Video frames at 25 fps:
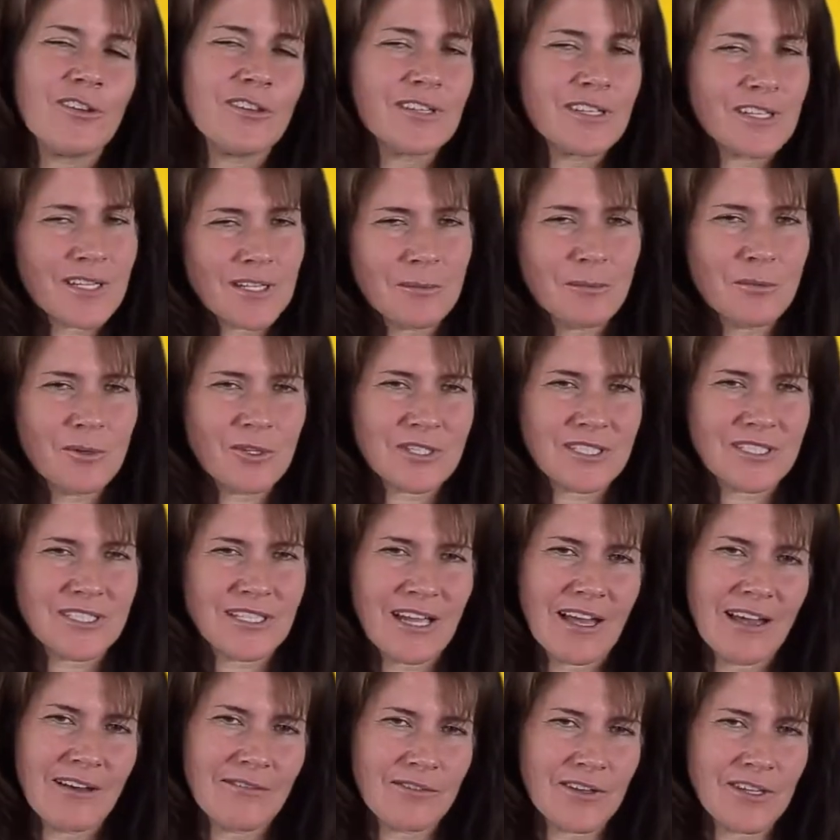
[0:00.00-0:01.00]
a little more
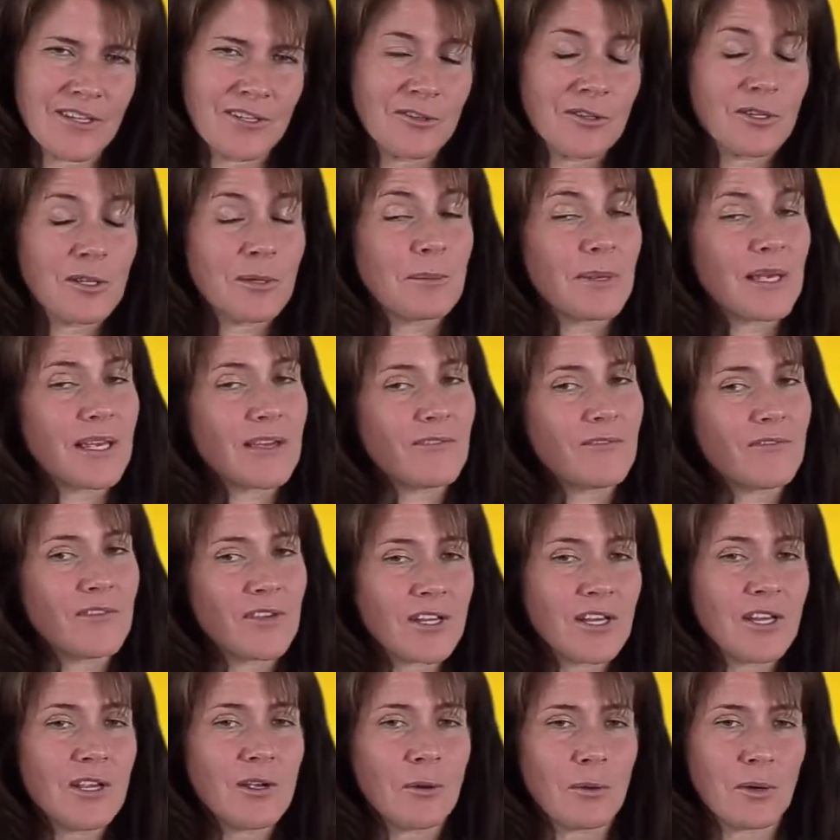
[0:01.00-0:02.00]
savvy, you can make a
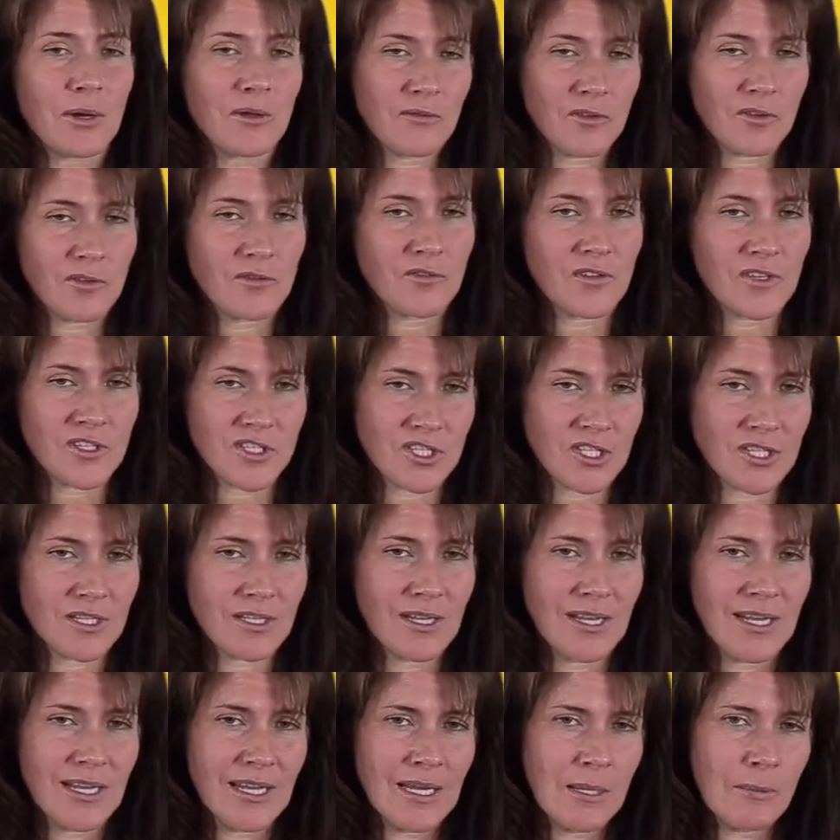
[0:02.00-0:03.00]
video of your
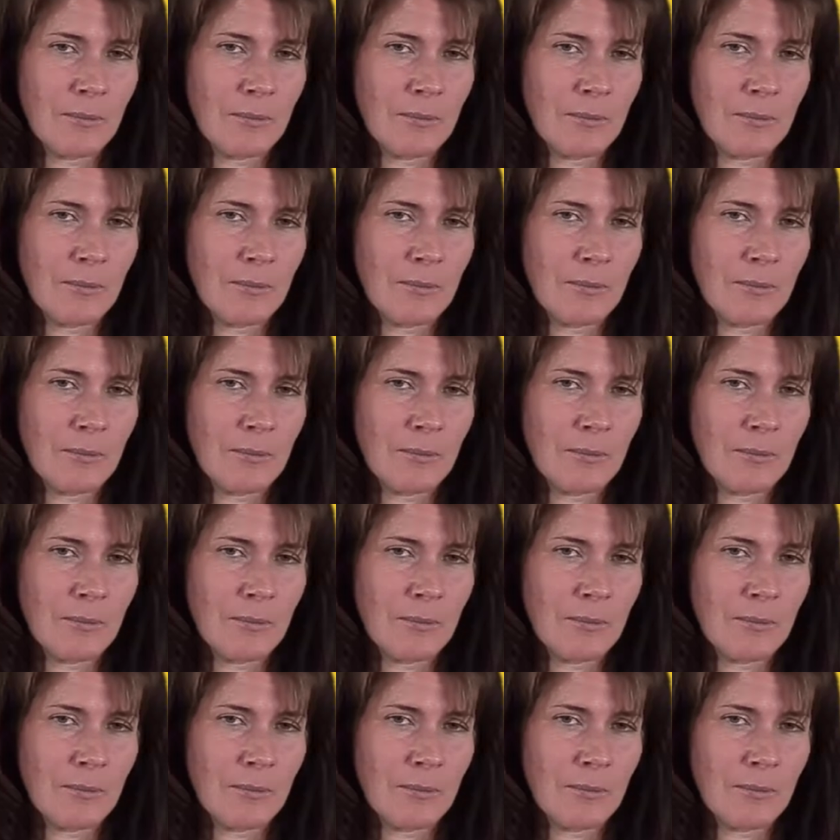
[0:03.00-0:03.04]
vision,